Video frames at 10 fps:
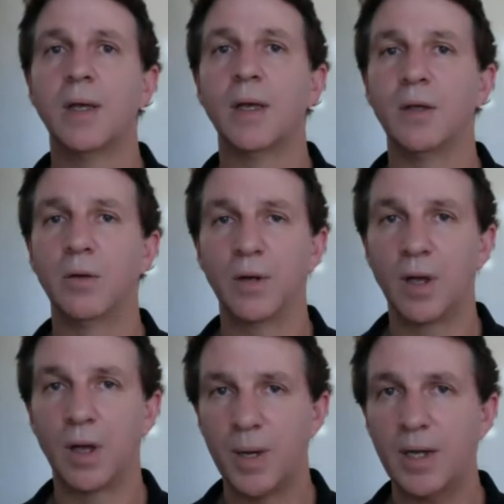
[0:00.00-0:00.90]
You've got to
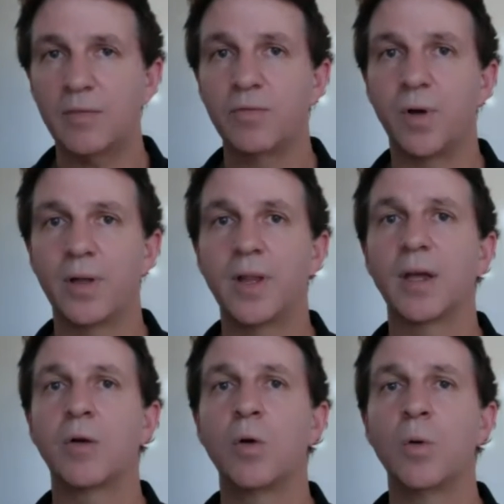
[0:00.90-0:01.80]
go back, find
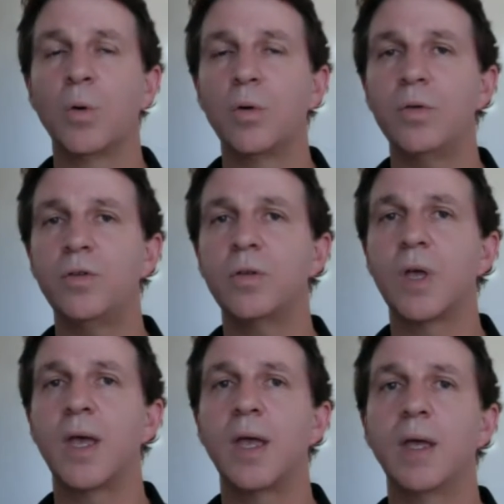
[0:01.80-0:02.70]
that cause,
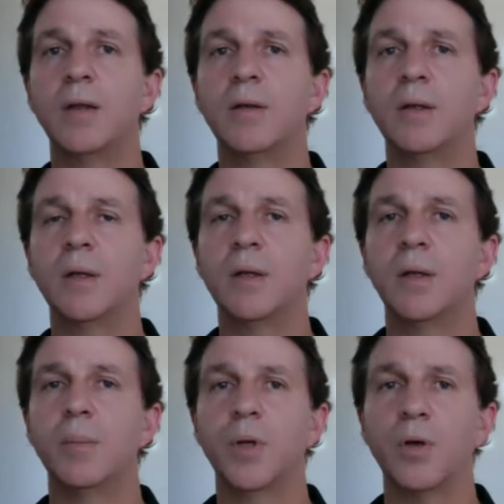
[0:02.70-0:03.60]
and
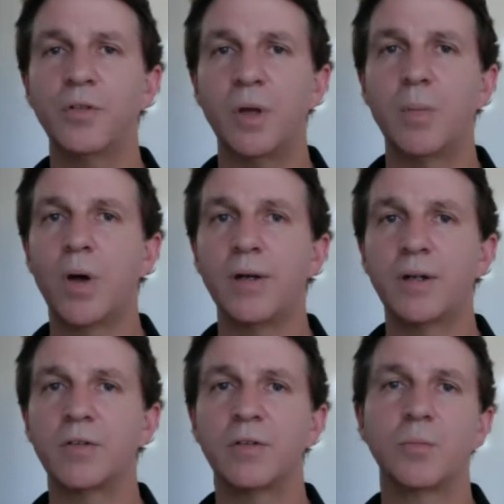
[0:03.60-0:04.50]
because our mind
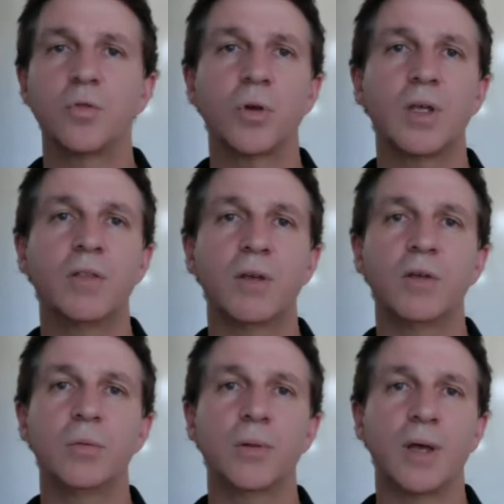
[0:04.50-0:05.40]
does some tricky
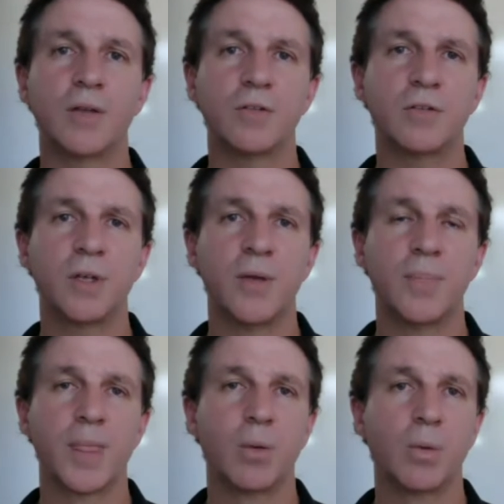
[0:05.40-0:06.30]
things with us,
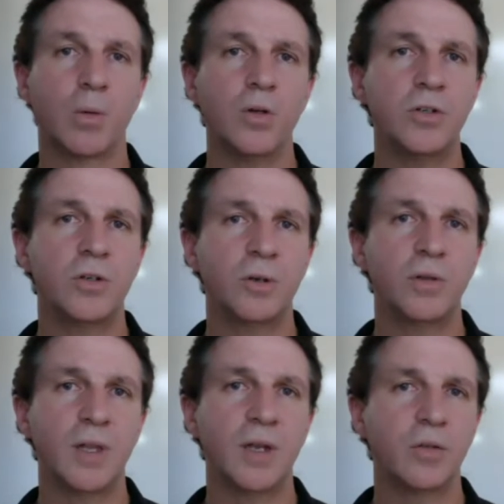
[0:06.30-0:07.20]
what I want you to
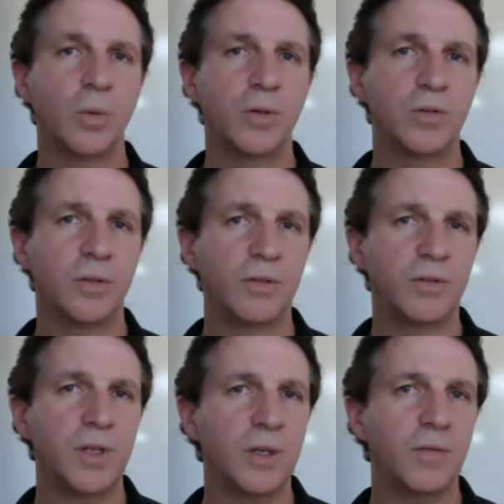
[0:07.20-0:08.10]
do then is once you
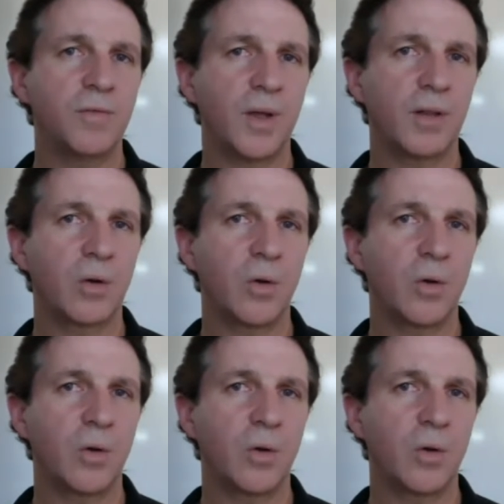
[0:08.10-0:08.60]
think you've found the